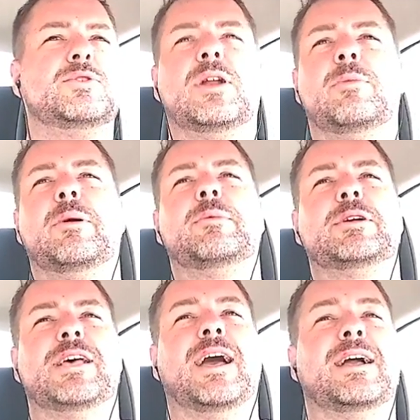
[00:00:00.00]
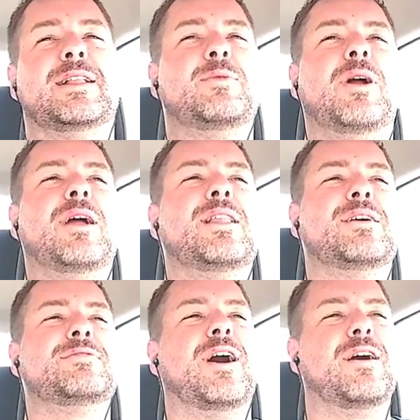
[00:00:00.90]
Trying to remember exactly where I
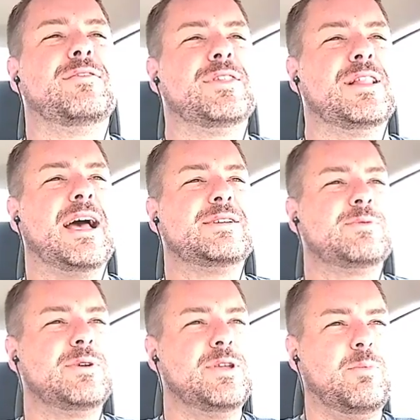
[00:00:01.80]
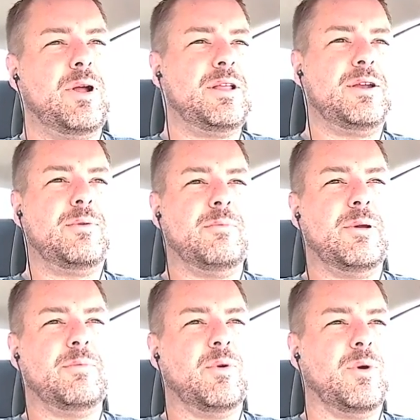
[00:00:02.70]
left off at the last one. You probably don't
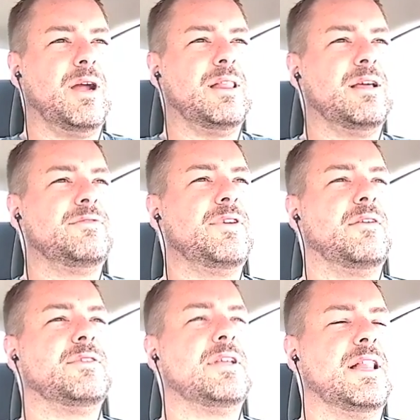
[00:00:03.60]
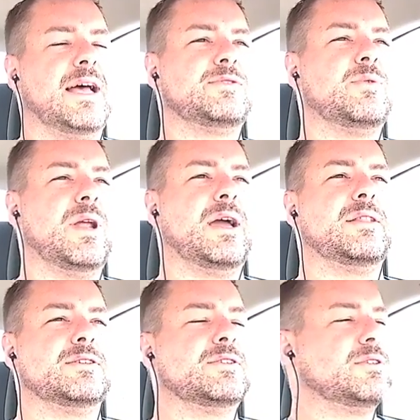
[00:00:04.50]
remember where I left off at the last one either,